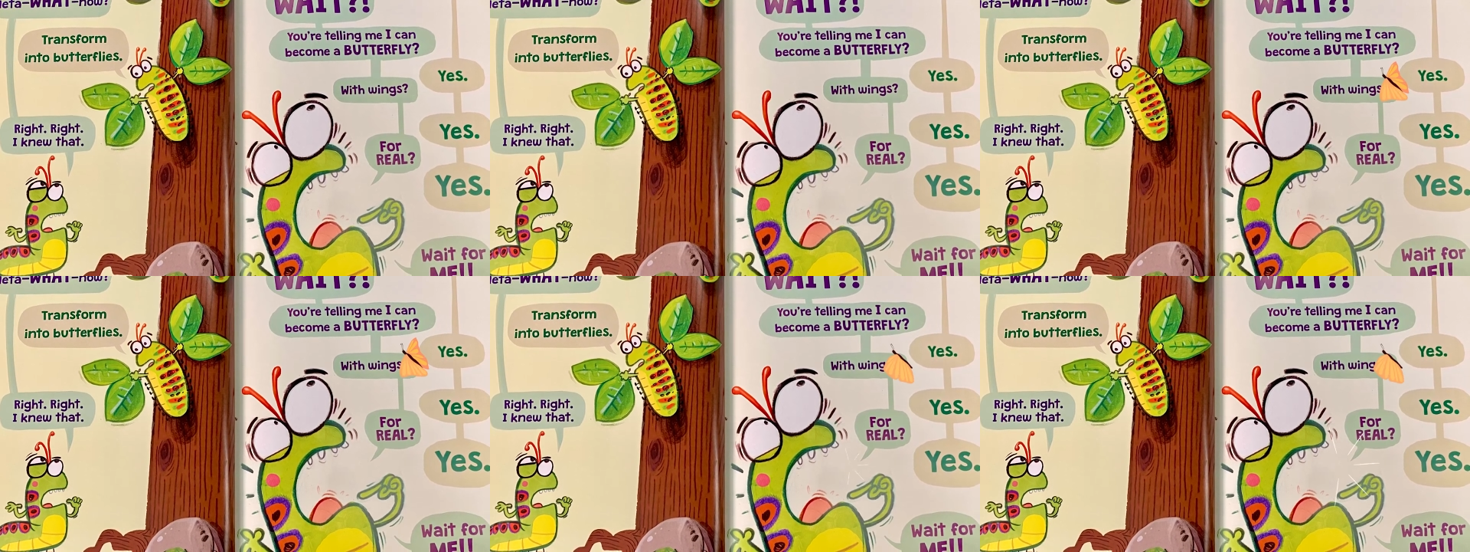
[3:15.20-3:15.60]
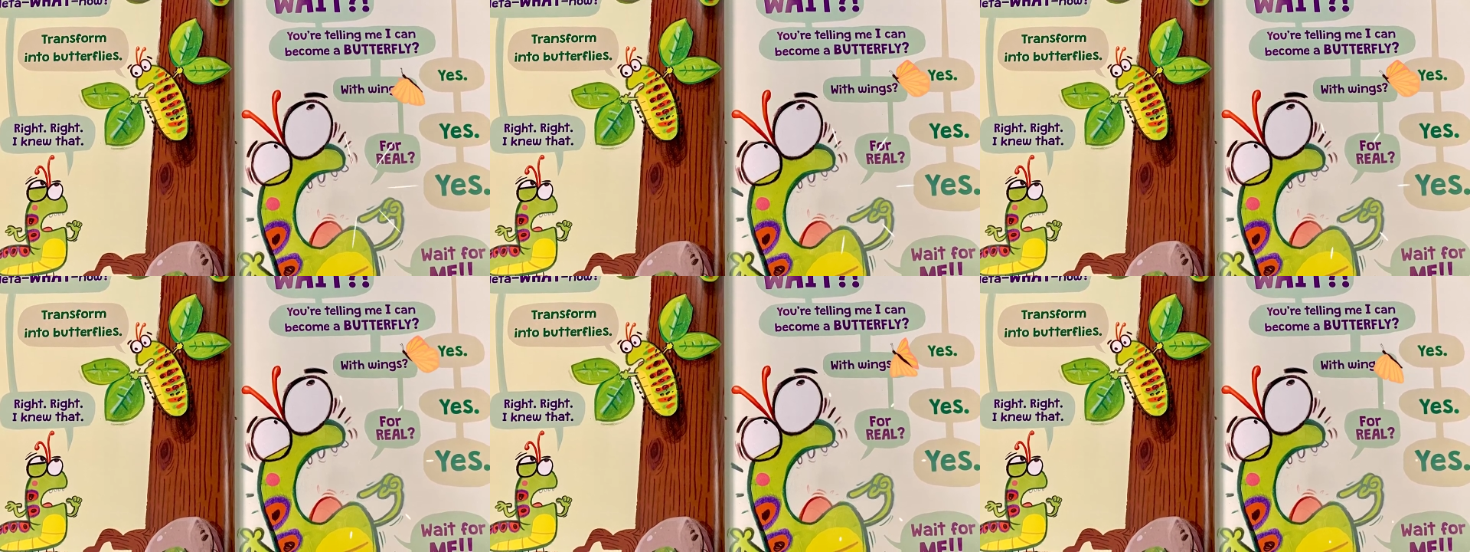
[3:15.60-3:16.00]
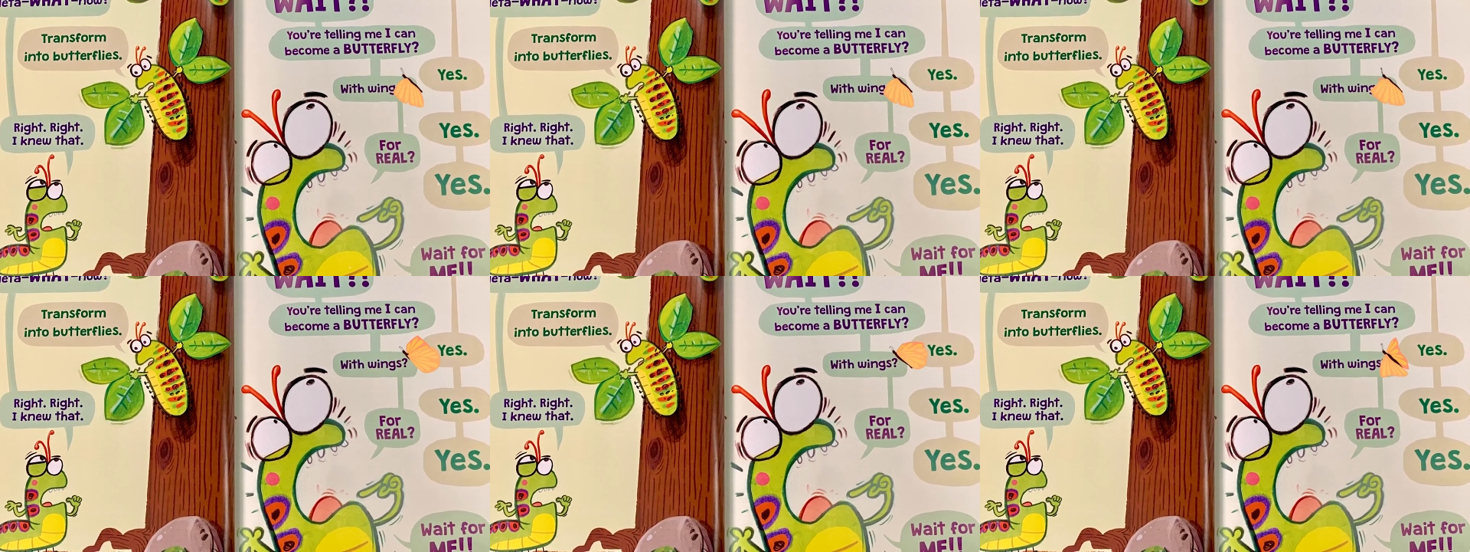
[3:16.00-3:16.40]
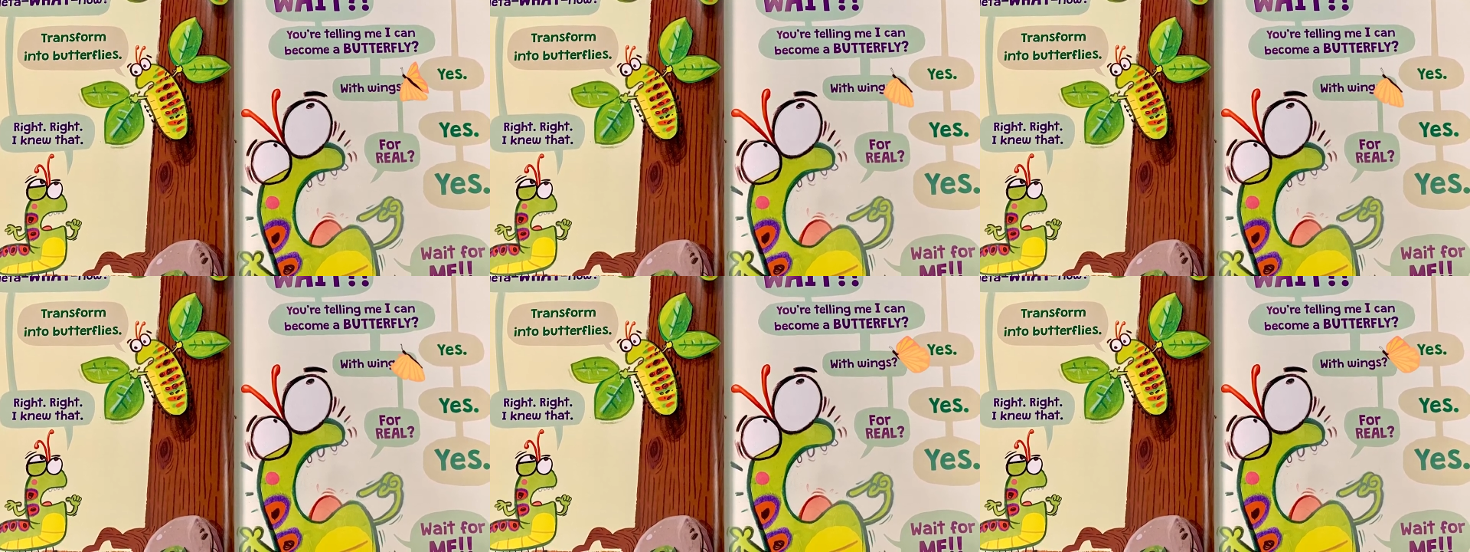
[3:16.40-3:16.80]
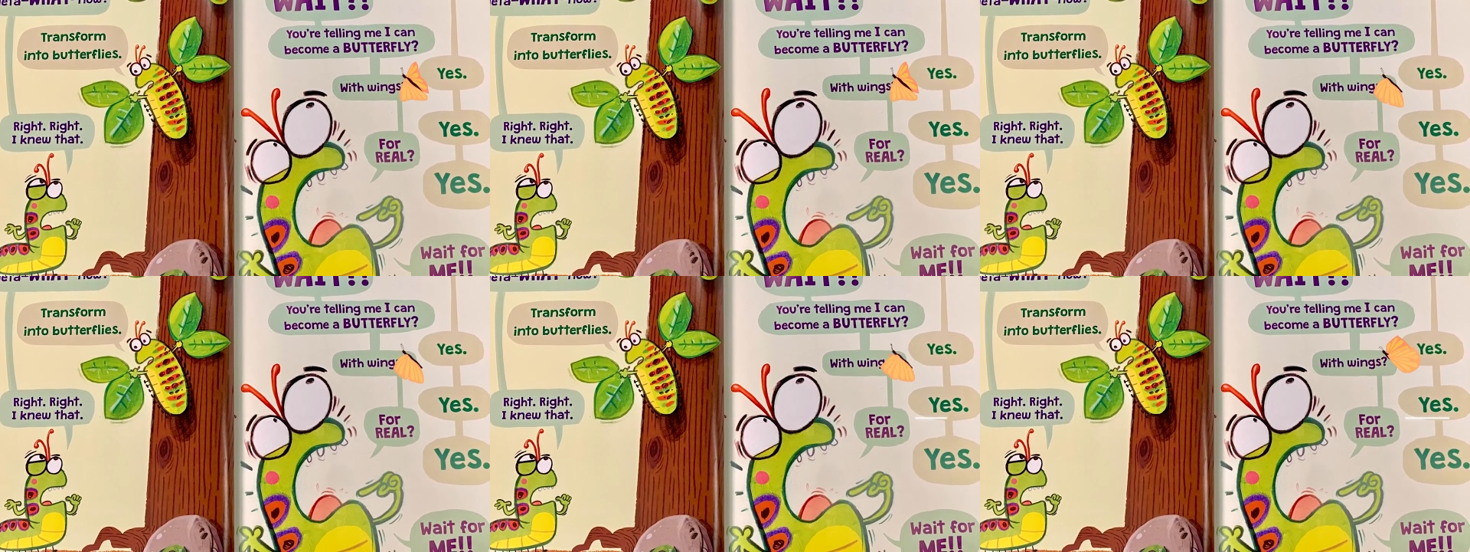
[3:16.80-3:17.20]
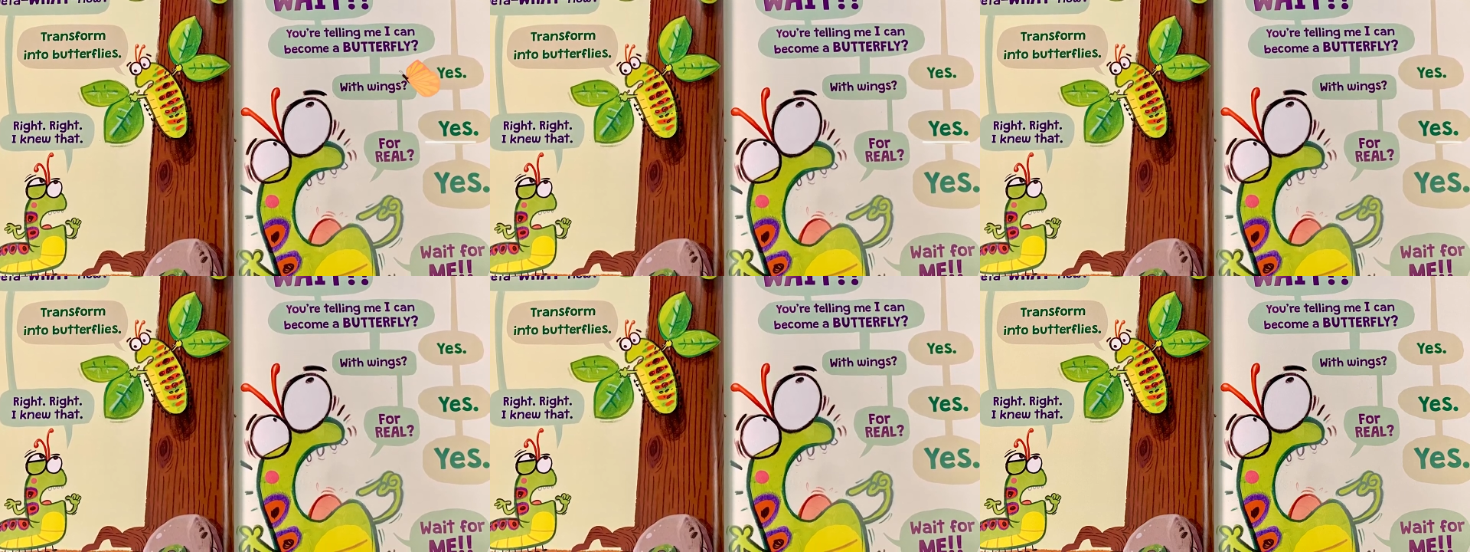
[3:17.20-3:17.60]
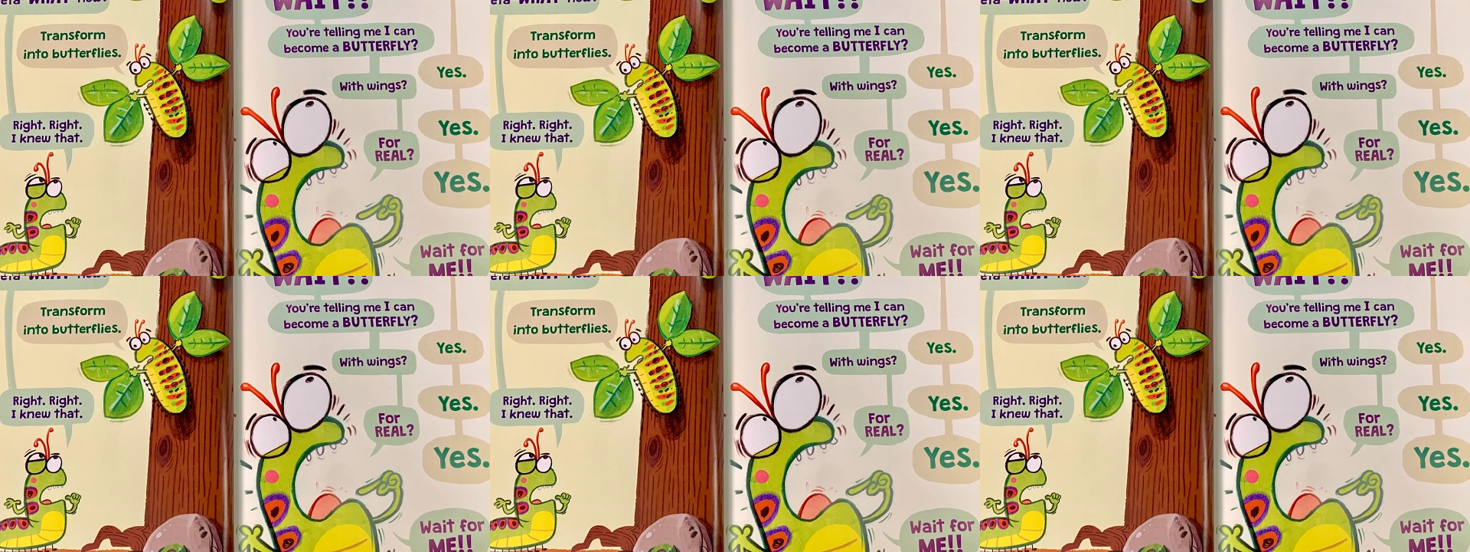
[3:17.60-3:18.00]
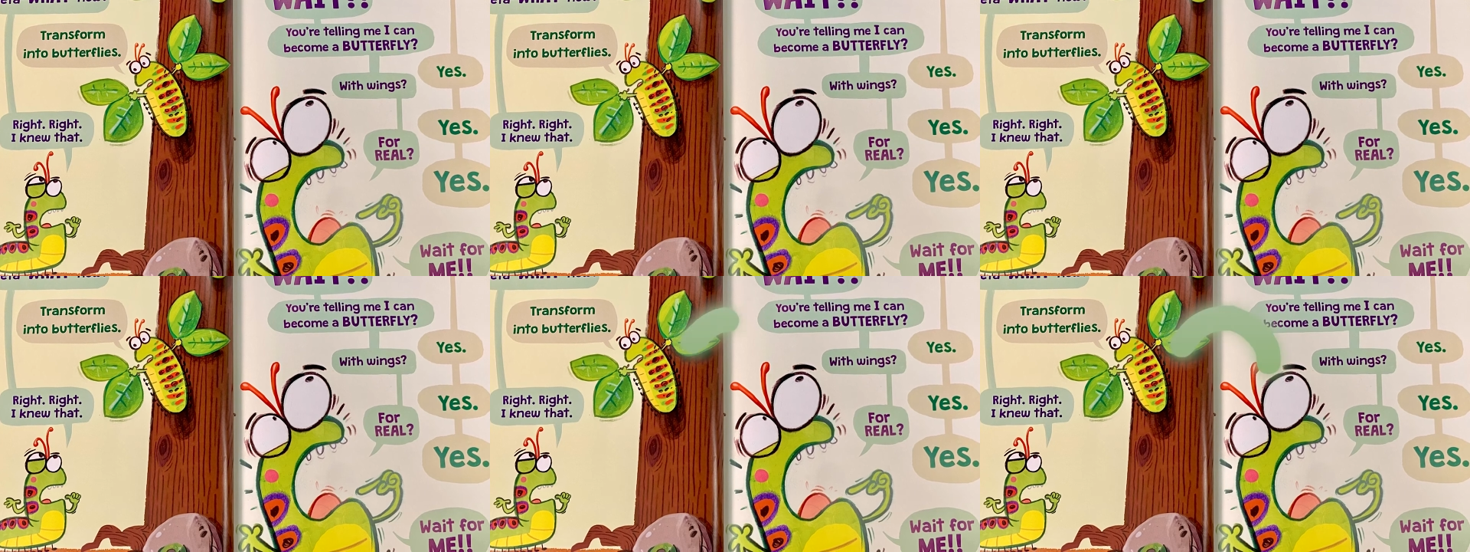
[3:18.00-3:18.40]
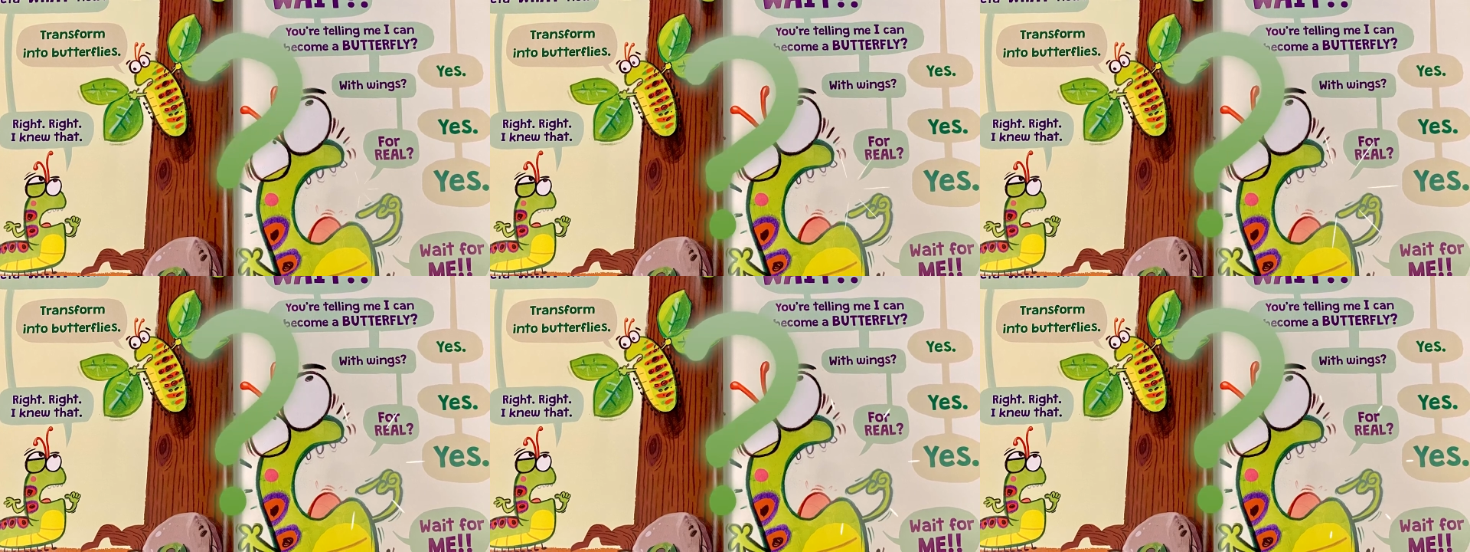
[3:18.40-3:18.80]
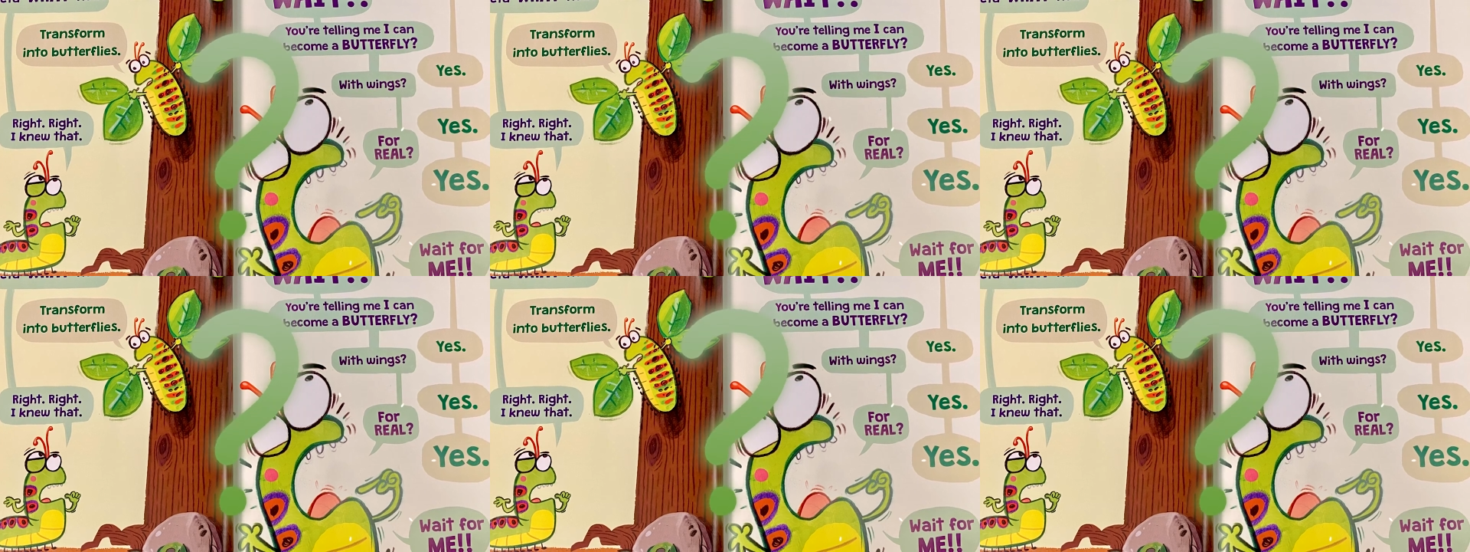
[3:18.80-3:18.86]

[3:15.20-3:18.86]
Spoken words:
Nobody's mouth can be seen.